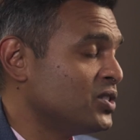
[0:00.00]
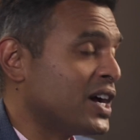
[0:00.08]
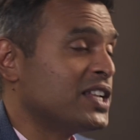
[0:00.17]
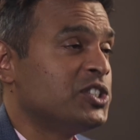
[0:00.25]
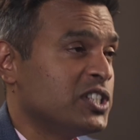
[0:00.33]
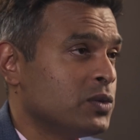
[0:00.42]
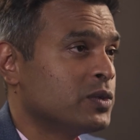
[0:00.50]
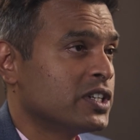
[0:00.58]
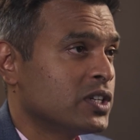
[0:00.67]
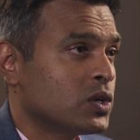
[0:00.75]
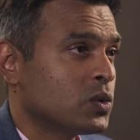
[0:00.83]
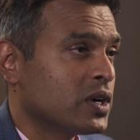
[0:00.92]
at GE
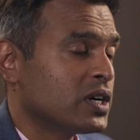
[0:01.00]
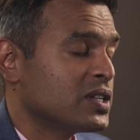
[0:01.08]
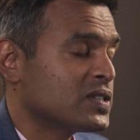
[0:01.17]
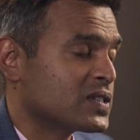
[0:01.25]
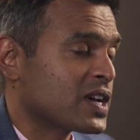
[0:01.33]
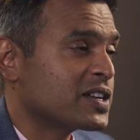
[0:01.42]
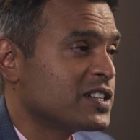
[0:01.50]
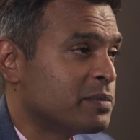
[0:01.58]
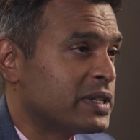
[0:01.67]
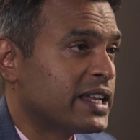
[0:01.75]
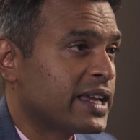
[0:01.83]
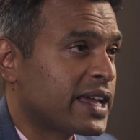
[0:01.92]
Vernova started
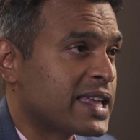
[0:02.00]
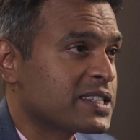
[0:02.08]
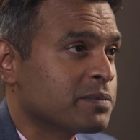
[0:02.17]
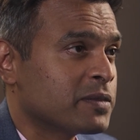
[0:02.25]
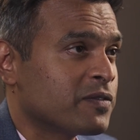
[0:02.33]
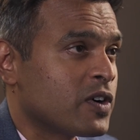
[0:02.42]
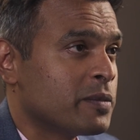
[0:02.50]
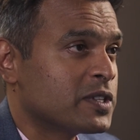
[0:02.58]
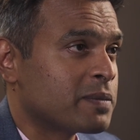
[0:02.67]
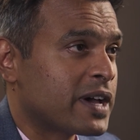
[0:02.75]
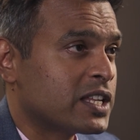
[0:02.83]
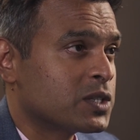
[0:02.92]
building asset
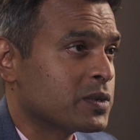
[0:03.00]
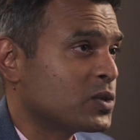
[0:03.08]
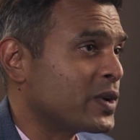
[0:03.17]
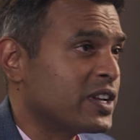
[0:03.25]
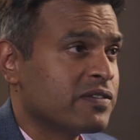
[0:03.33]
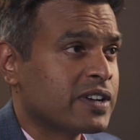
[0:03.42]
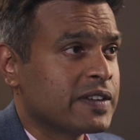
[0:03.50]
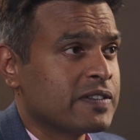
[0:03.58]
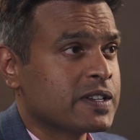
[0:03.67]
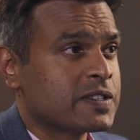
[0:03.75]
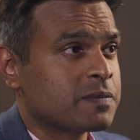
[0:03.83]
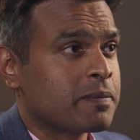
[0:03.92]
performance management 25
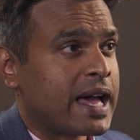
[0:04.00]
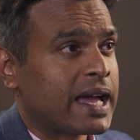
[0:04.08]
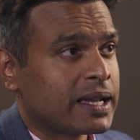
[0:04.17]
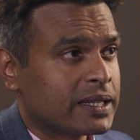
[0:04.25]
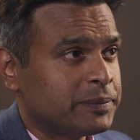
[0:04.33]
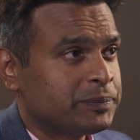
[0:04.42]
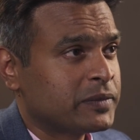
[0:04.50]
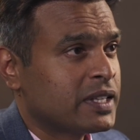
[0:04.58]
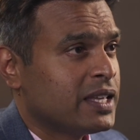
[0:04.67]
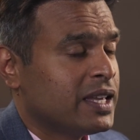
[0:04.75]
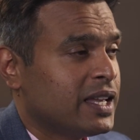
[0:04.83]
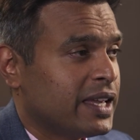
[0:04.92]
years back
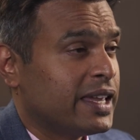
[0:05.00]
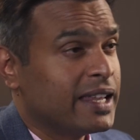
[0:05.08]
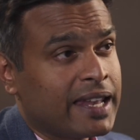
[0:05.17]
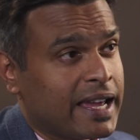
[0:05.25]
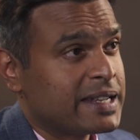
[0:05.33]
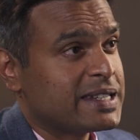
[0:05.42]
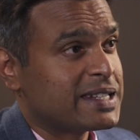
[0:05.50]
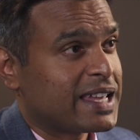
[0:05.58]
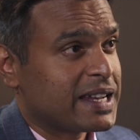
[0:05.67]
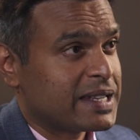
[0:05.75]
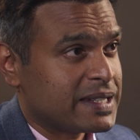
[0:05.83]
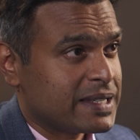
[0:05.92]
in
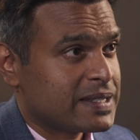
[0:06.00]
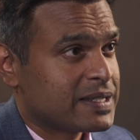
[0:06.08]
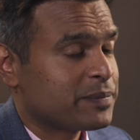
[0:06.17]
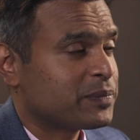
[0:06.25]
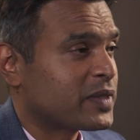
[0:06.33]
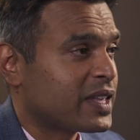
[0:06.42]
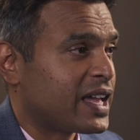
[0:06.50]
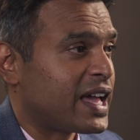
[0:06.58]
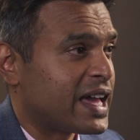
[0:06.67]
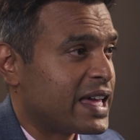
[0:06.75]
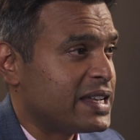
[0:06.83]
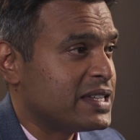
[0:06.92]
1990s.
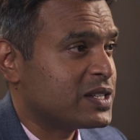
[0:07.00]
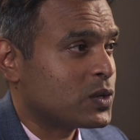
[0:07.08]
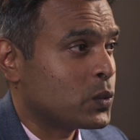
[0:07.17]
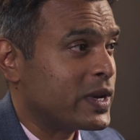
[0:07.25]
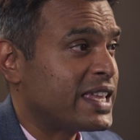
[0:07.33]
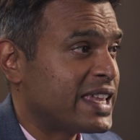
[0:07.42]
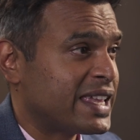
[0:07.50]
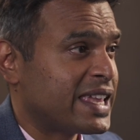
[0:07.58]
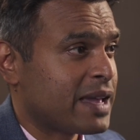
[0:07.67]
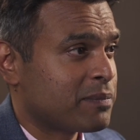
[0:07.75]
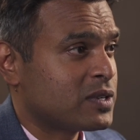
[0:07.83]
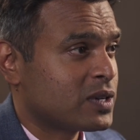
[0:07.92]
And
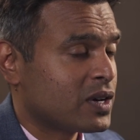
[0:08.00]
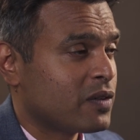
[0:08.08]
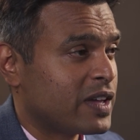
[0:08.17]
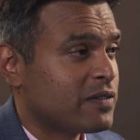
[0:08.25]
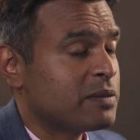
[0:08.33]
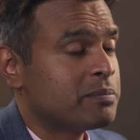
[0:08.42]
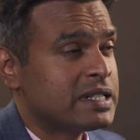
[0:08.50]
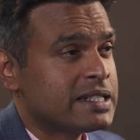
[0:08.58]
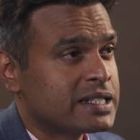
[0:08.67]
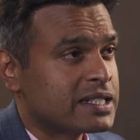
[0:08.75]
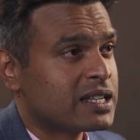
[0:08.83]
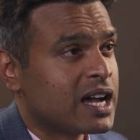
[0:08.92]
when we built
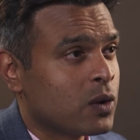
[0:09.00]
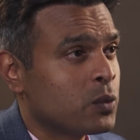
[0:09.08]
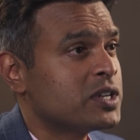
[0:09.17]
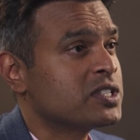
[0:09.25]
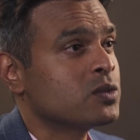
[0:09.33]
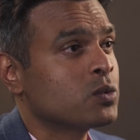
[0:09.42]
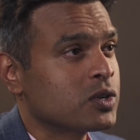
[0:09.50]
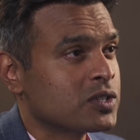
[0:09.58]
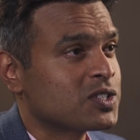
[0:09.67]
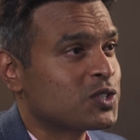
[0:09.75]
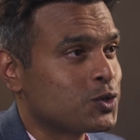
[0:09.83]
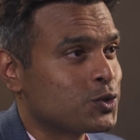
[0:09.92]
it, our vision
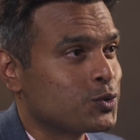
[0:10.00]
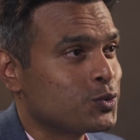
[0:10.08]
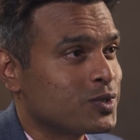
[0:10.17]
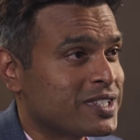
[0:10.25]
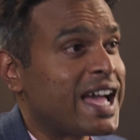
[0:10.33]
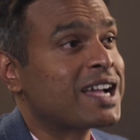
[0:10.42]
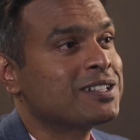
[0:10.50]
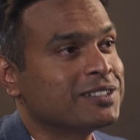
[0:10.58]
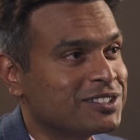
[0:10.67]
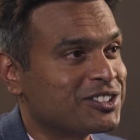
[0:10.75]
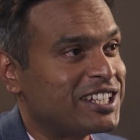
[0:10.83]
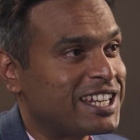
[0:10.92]
was to tackle
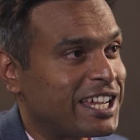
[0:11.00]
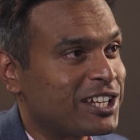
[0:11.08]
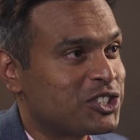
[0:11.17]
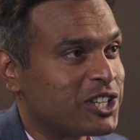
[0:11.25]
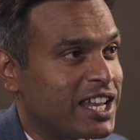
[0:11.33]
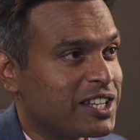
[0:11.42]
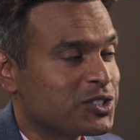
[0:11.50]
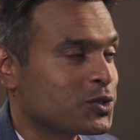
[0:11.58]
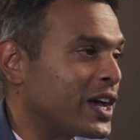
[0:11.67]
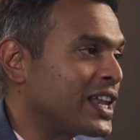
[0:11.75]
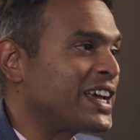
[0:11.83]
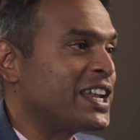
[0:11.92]
the three-legged challenge. So
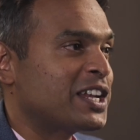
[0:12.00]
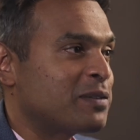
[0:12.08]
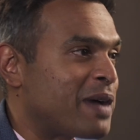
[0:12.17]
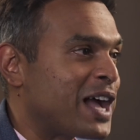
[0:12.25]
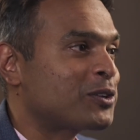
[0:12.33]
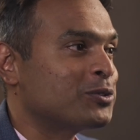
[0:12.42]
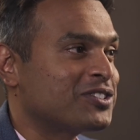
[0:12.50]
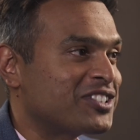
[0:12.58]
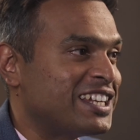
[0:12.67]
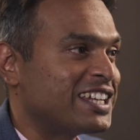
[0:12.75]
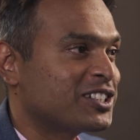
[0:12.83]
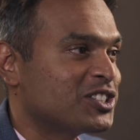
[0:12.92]
I'll connect back to the
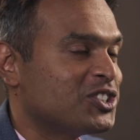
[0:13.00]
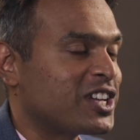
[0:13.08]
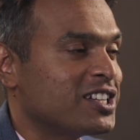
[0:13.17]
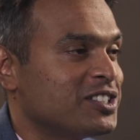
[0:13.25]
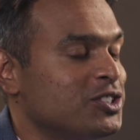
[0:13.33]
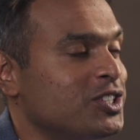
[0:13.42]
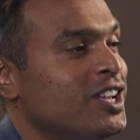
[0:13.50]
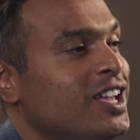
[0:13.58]
three-legged challenge.